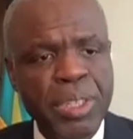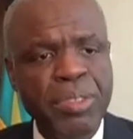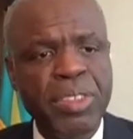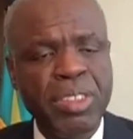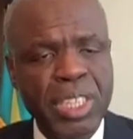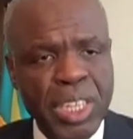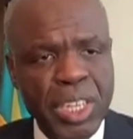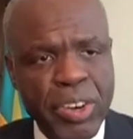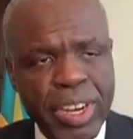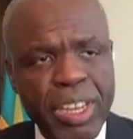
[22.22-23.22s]
of the
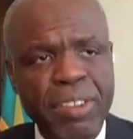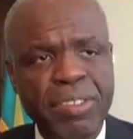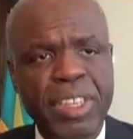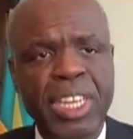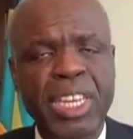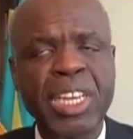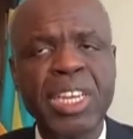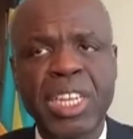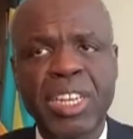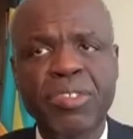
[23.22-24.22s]
security of the,
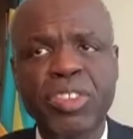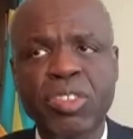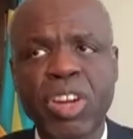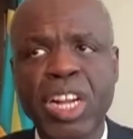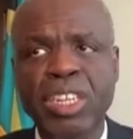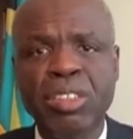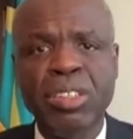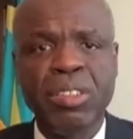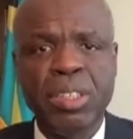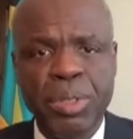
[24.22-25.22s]
the infrastructure in
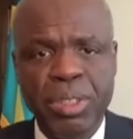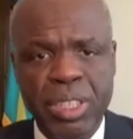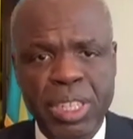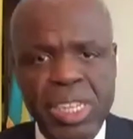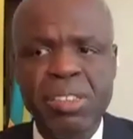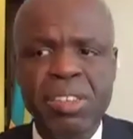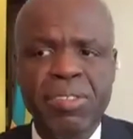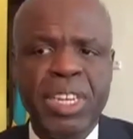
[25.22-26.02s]
terms of the resilience of the